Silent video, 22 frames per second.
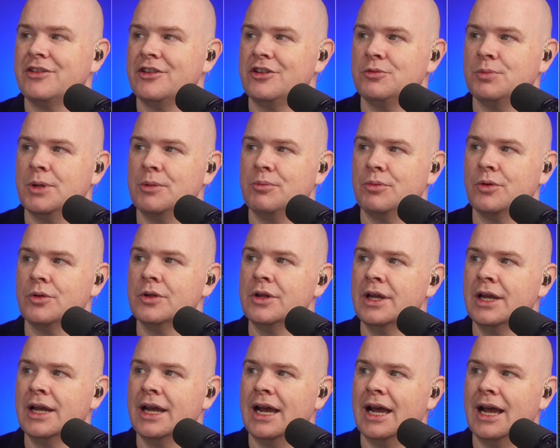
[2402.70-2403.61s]
message
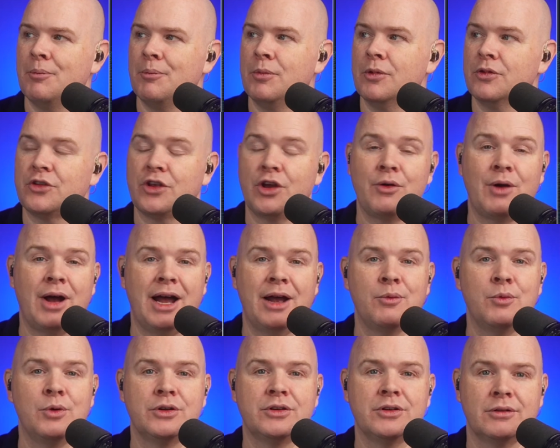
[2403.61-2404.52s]
people. So
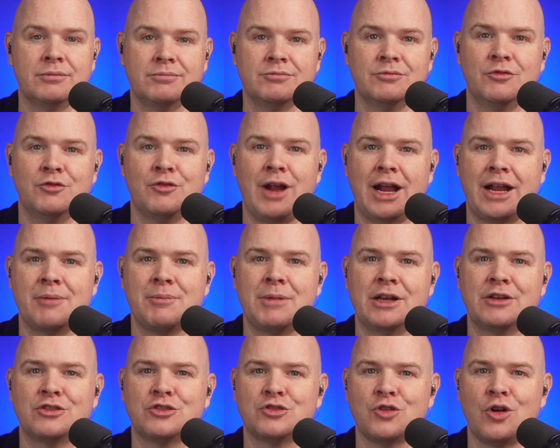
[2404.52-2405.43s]
I would
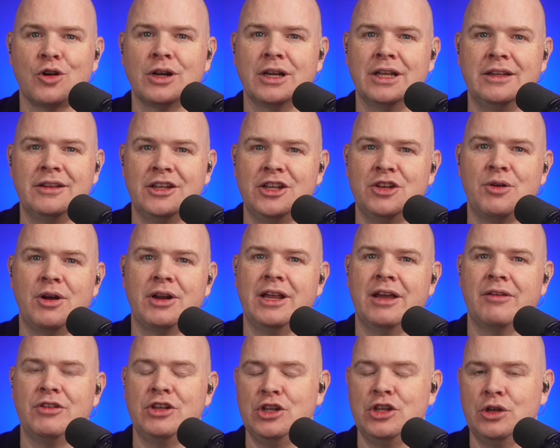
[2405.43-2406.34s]
recommend strongly that you
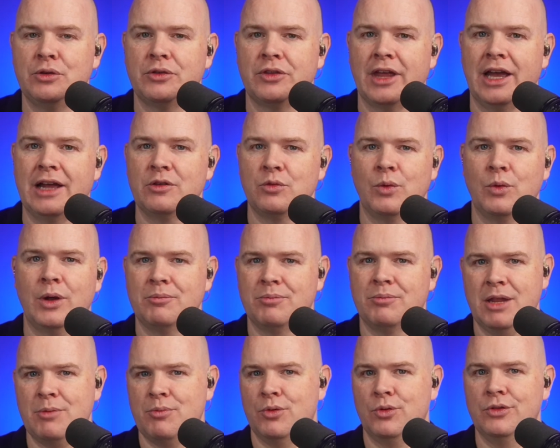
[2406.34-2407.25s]
only ever use that
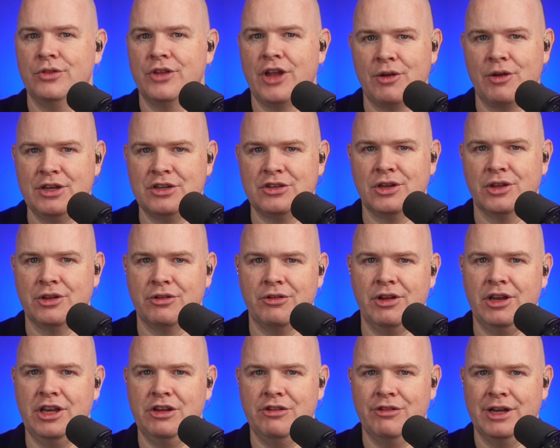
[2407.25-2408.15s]
when people know each
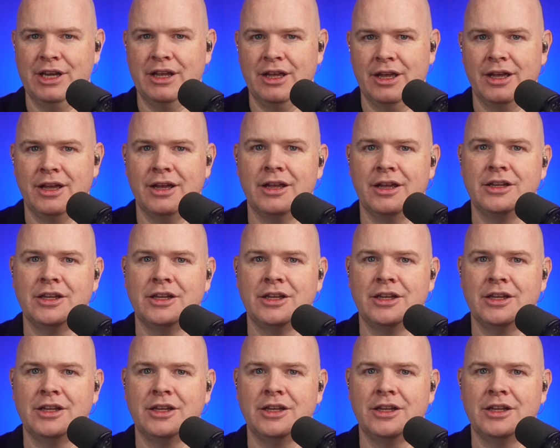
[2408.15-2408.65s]
other and you're in